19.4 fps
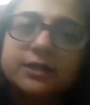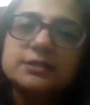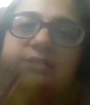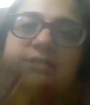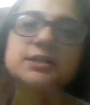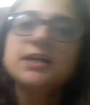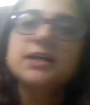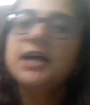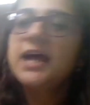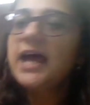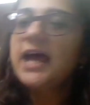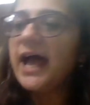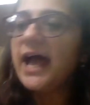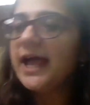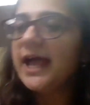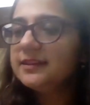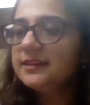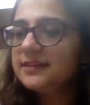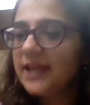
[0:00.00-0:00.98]
it.
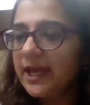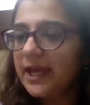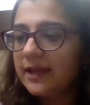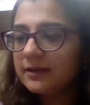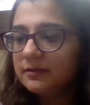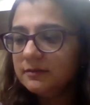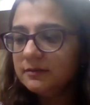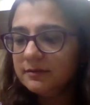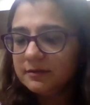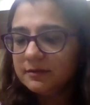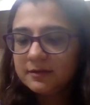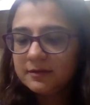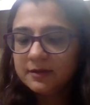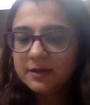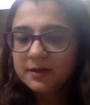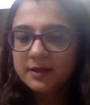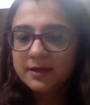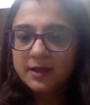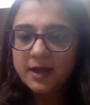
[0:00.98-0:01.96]
And then
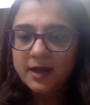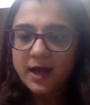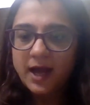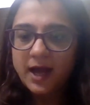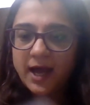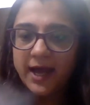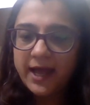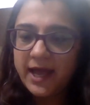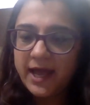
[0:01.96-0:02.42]
I